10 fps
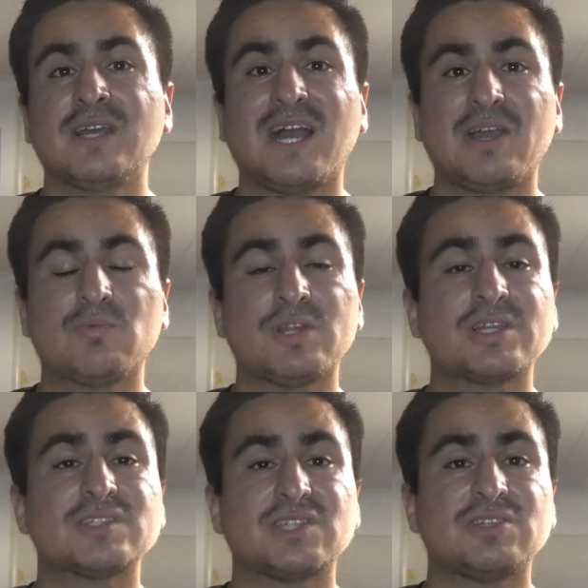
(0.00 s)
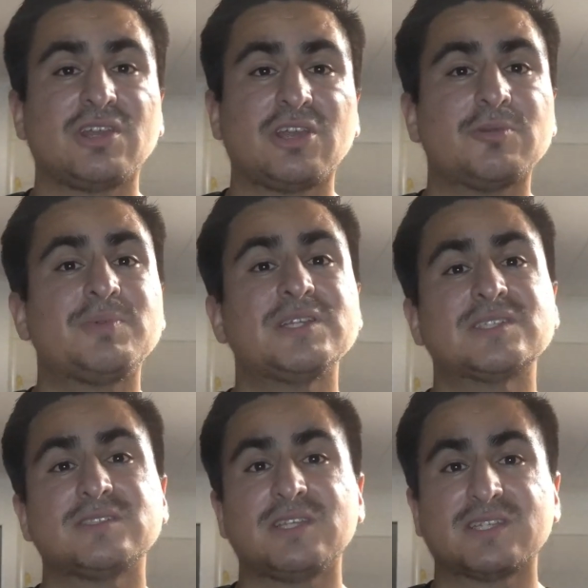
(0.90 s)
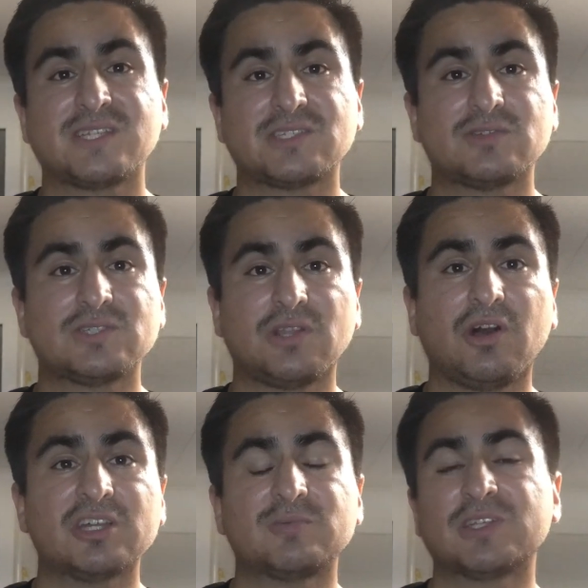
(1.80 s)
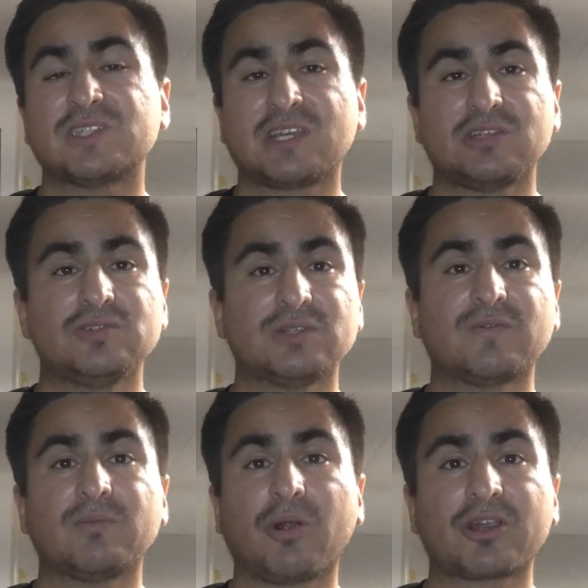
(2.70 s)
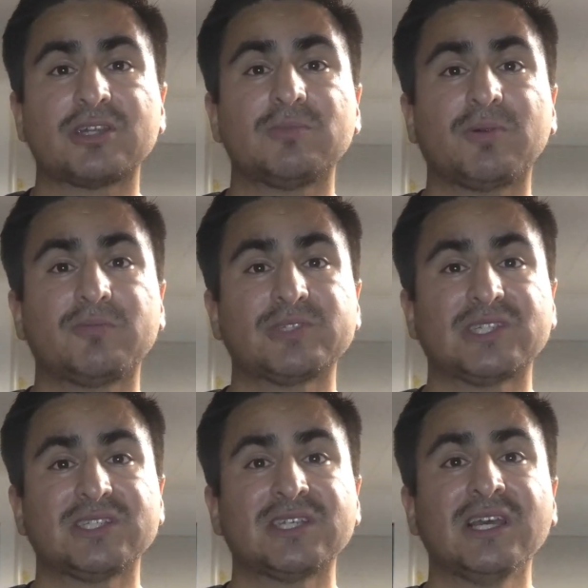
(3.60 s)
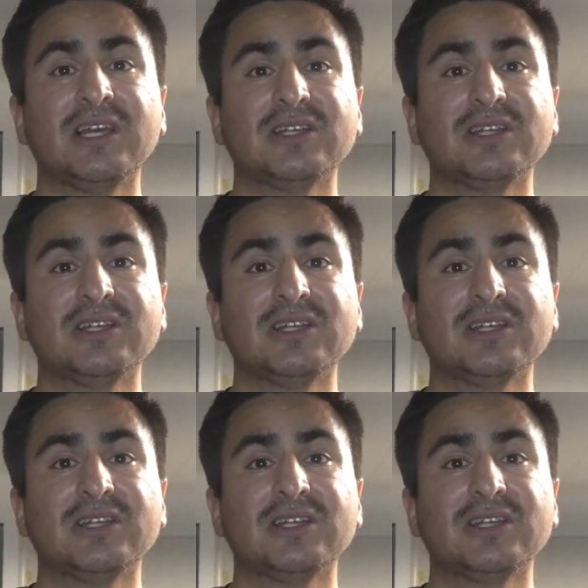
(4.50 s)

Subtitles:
I wouldn't consider the hair pieces and the accessories a loss because I can use them for marketing purposes,